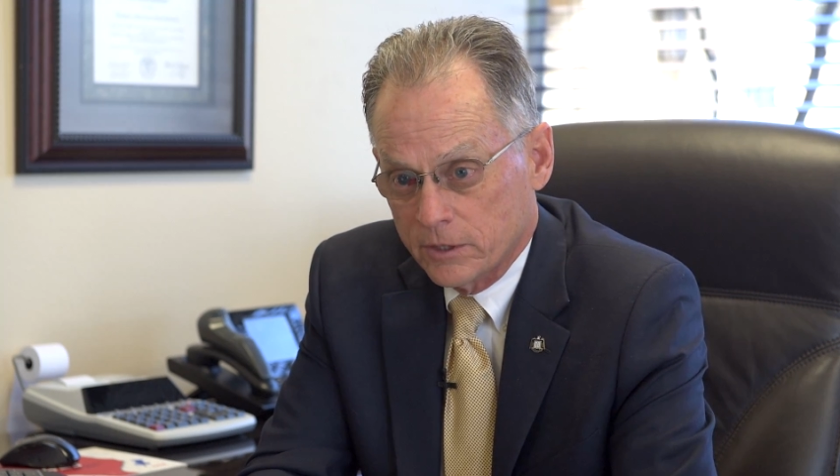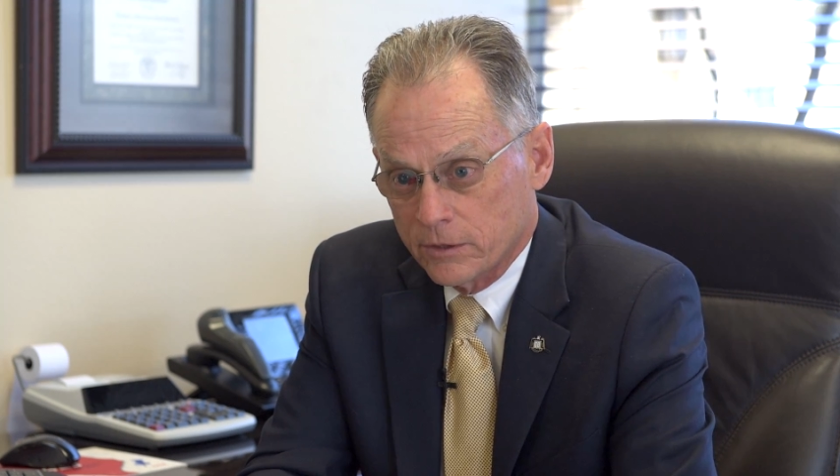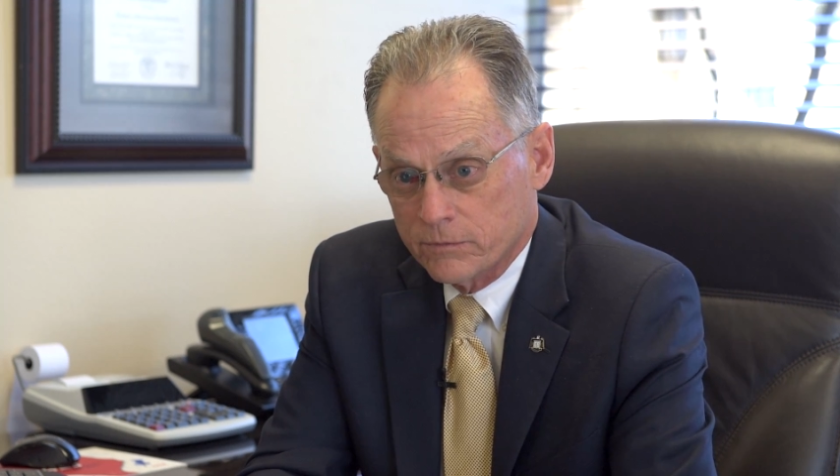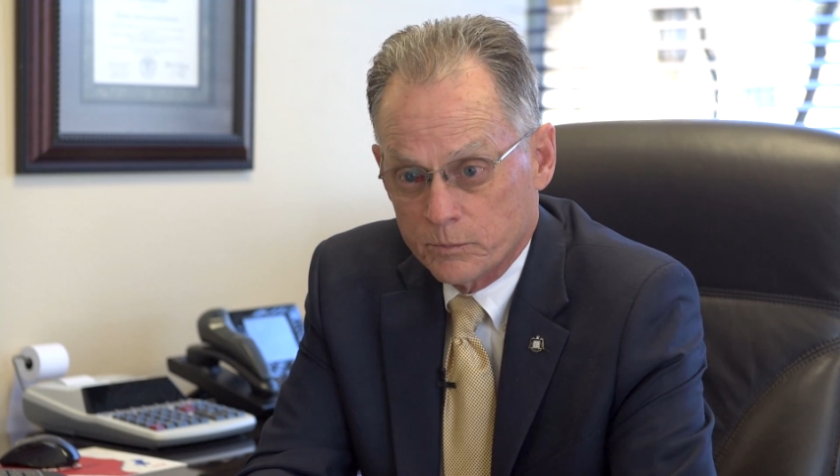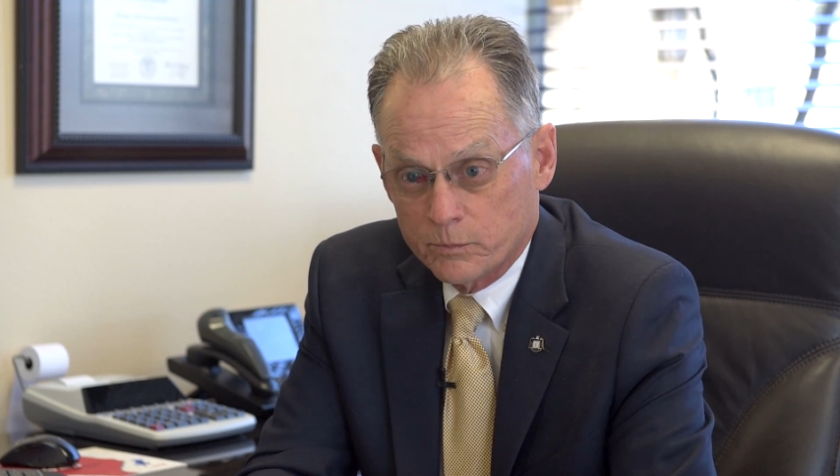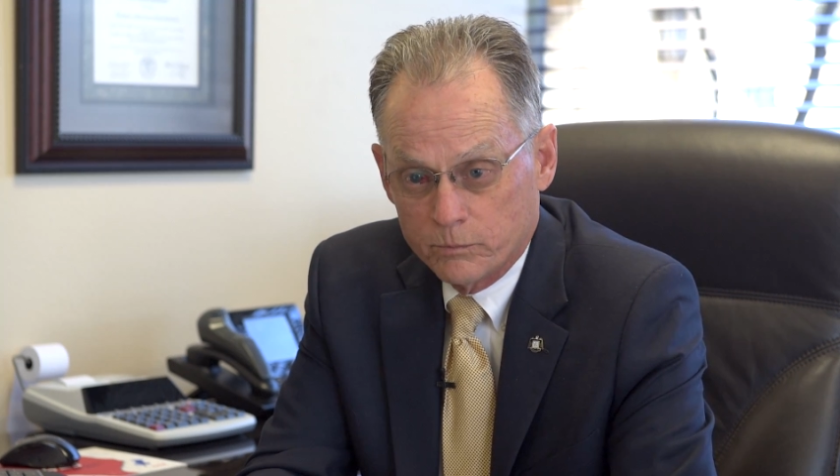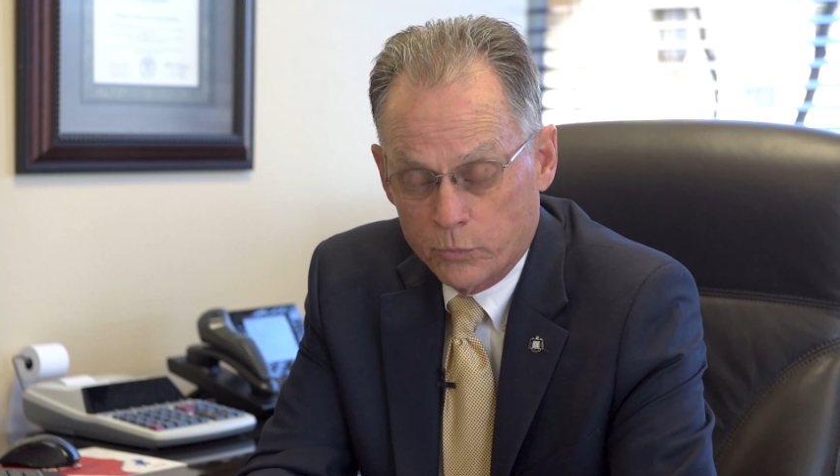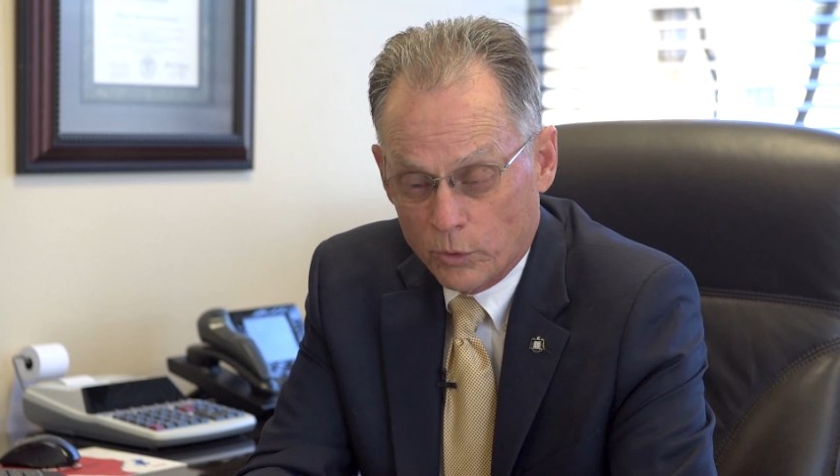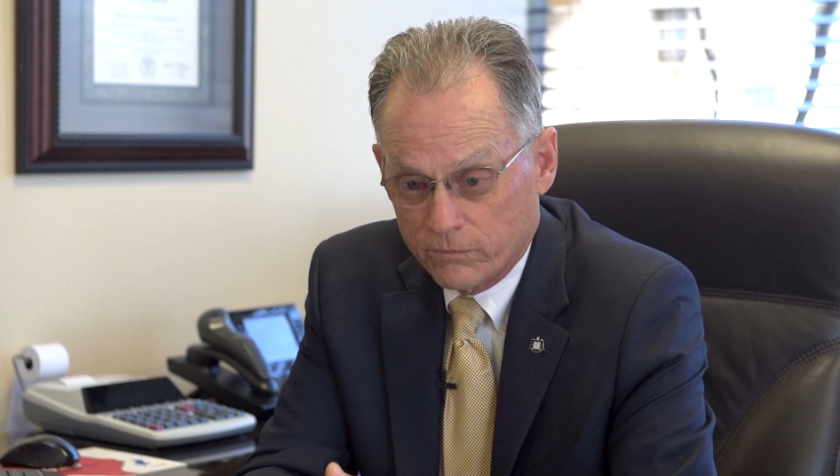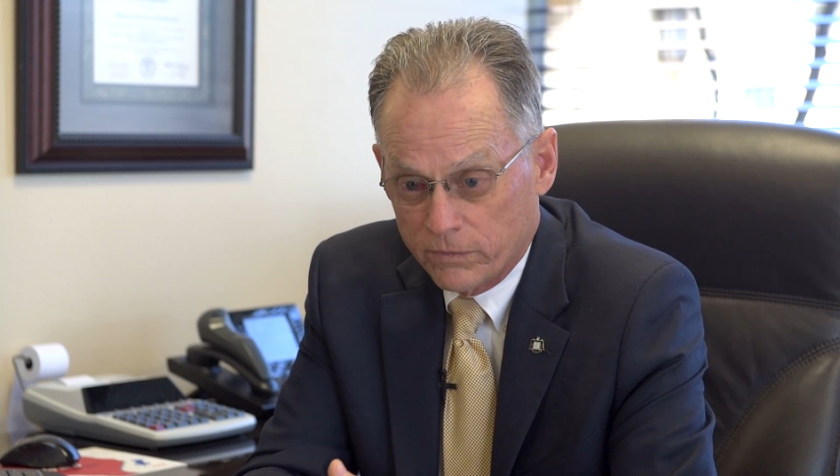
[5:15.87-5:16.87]
of the
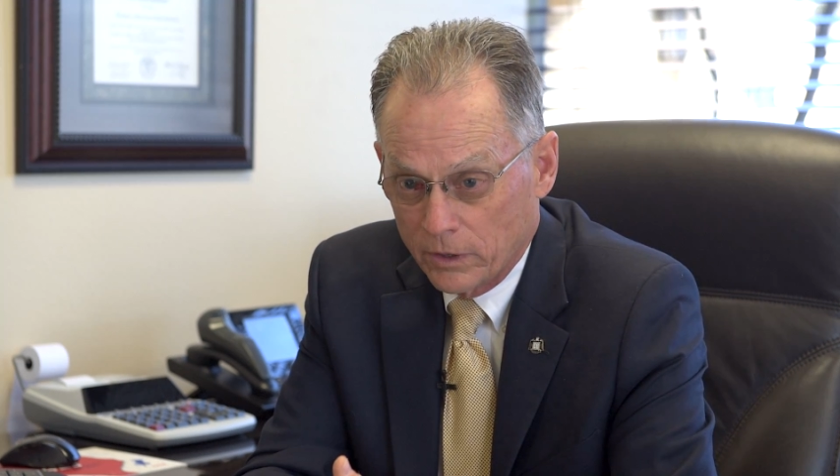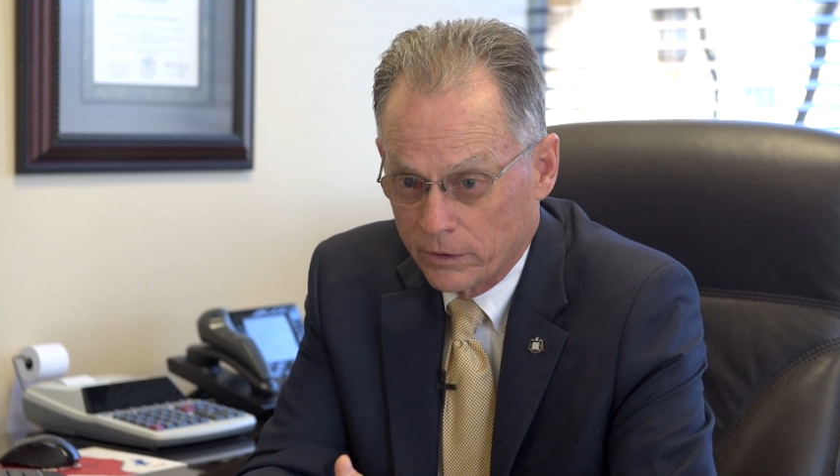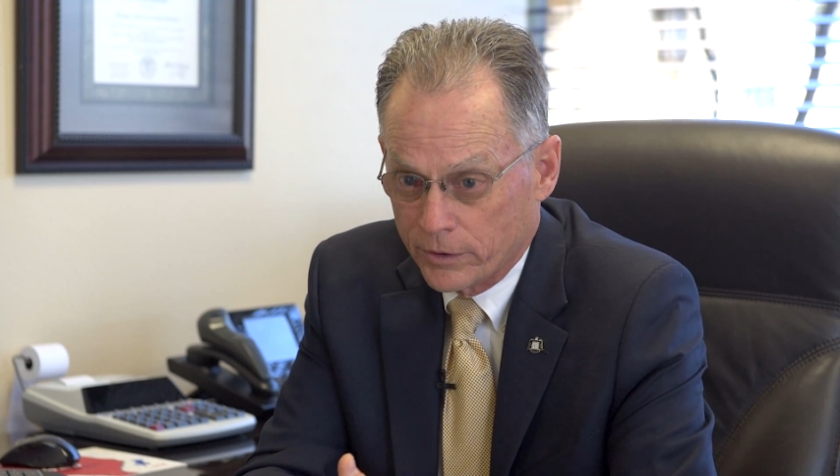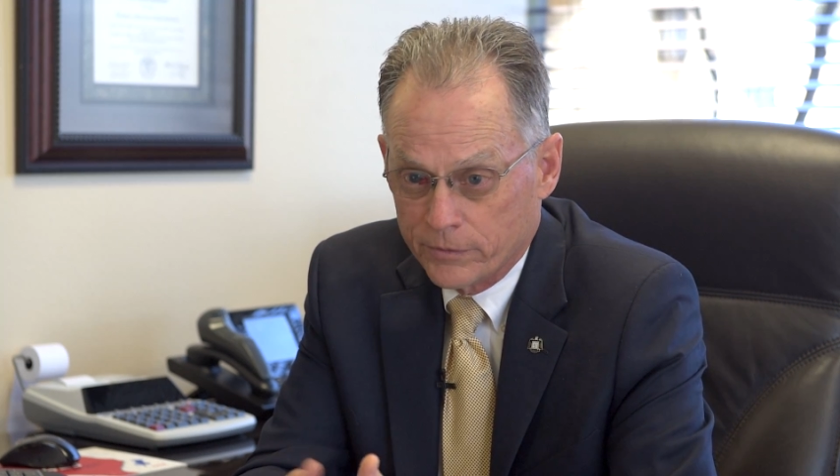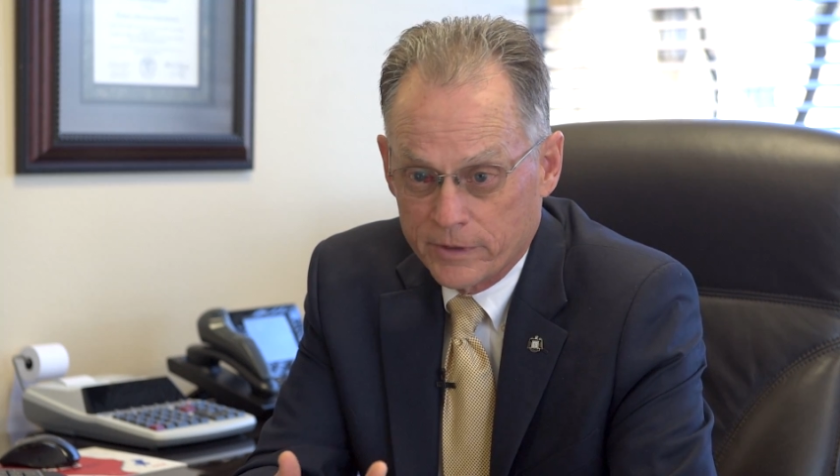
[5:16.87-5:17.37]
portfolio